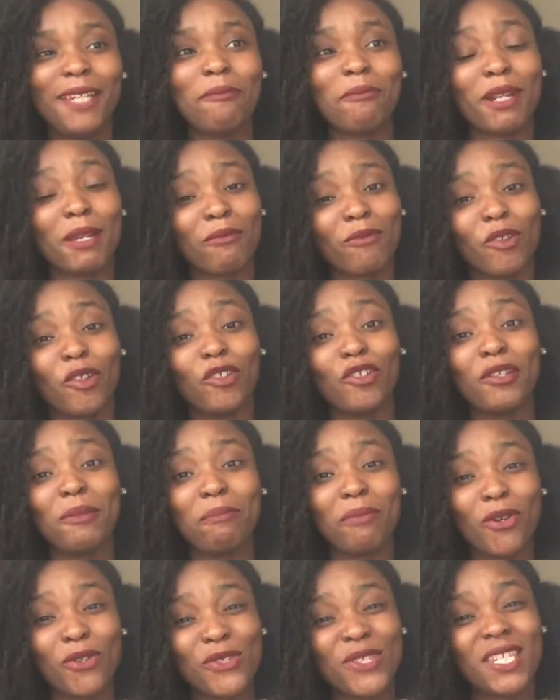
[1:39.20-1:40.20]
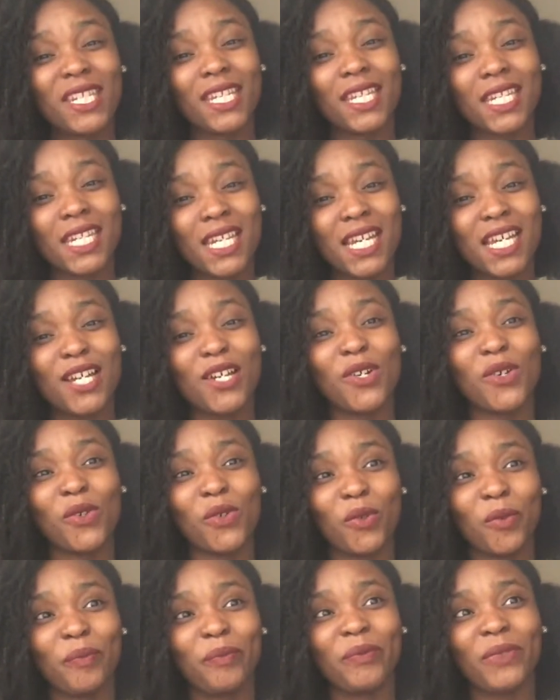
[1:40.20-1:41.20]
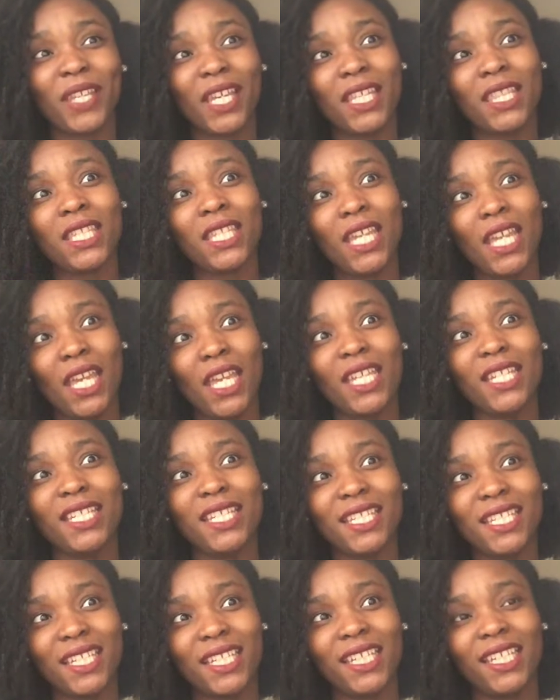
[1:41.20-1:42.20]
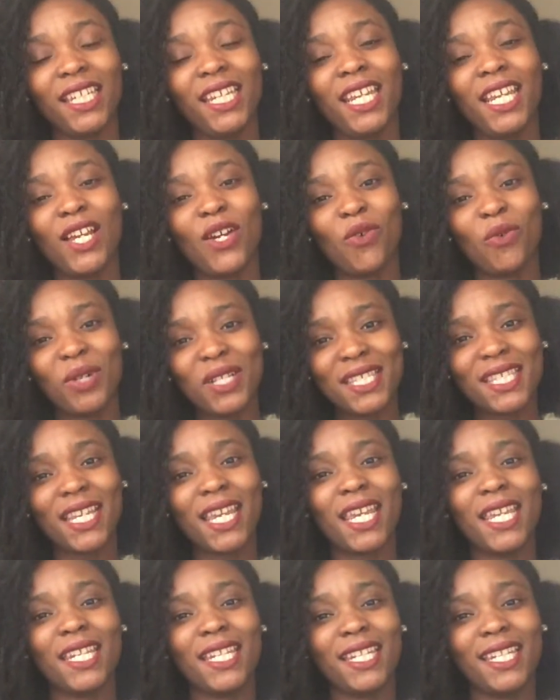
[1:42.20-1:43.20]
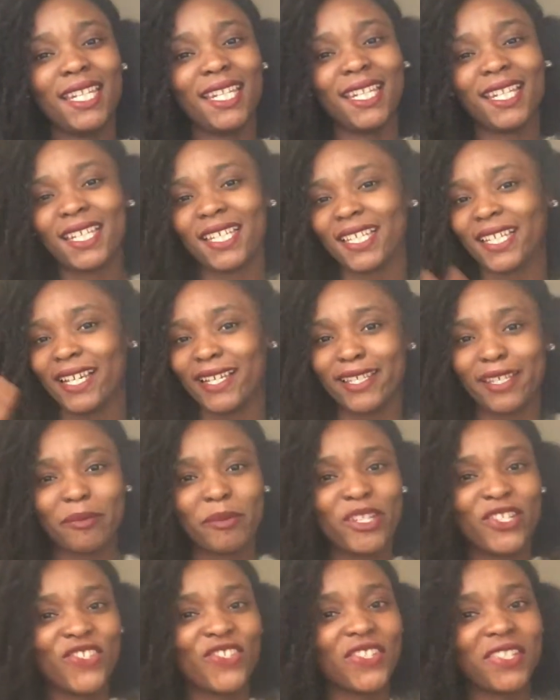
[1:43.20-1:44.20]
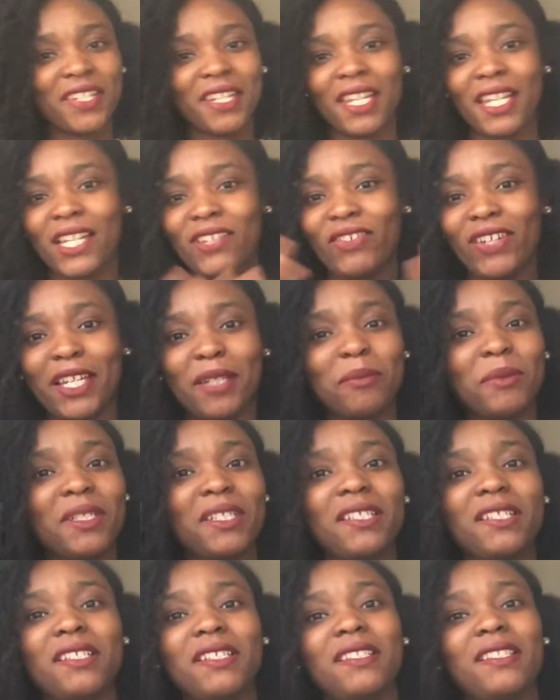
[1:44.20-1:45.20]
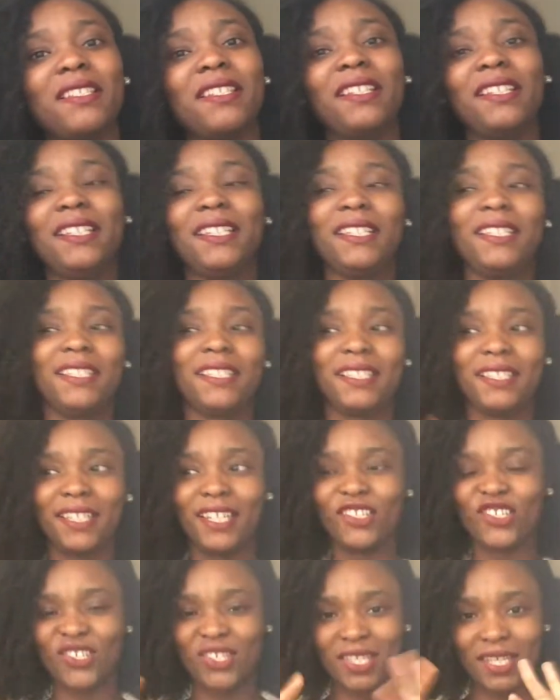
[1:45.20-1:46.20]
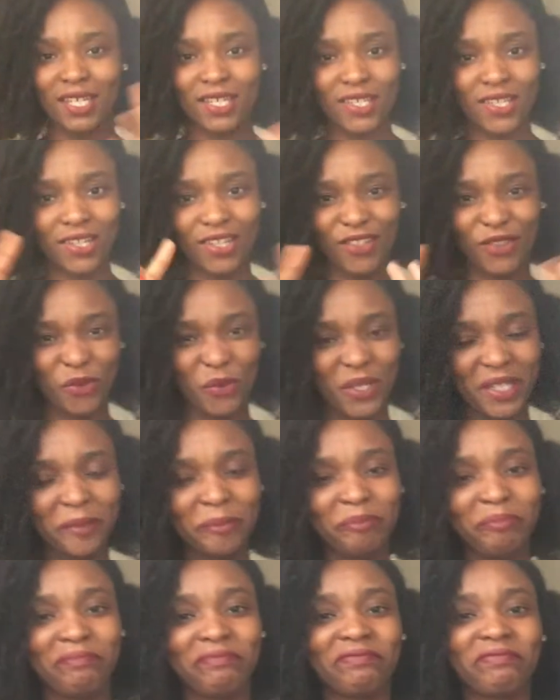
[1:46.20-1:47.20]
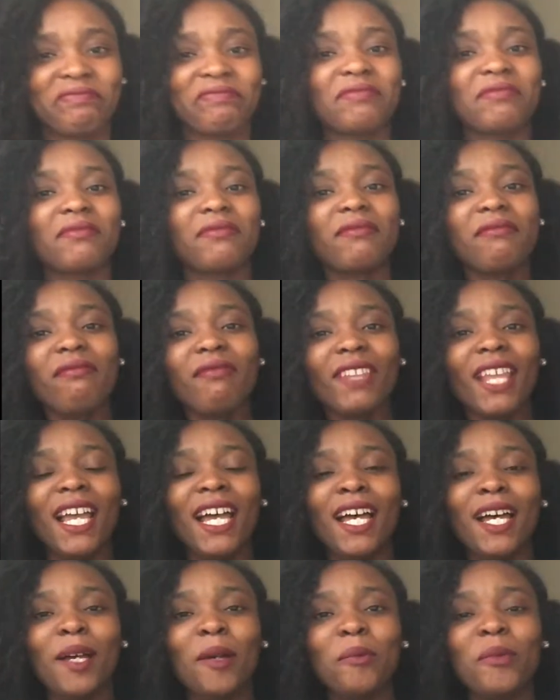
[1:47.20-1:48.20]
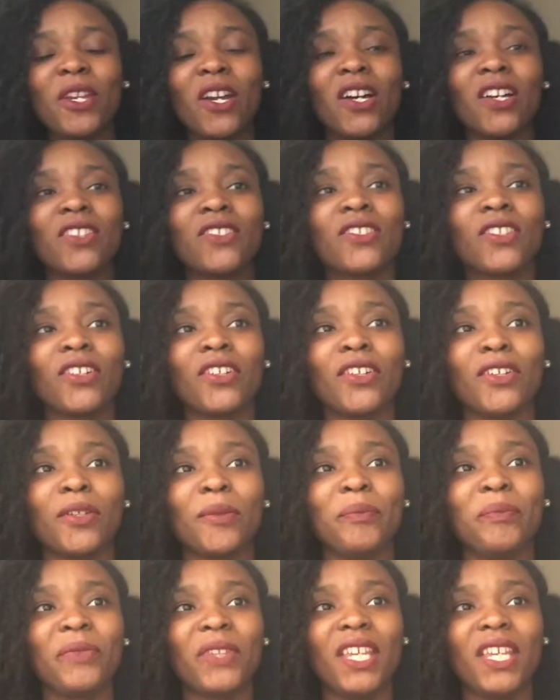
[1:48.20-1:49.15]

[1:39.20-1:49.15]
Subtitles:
but I'm only posting it now at the end. Once again, as I mentioned, life admin and just things got in the way. Yeah, so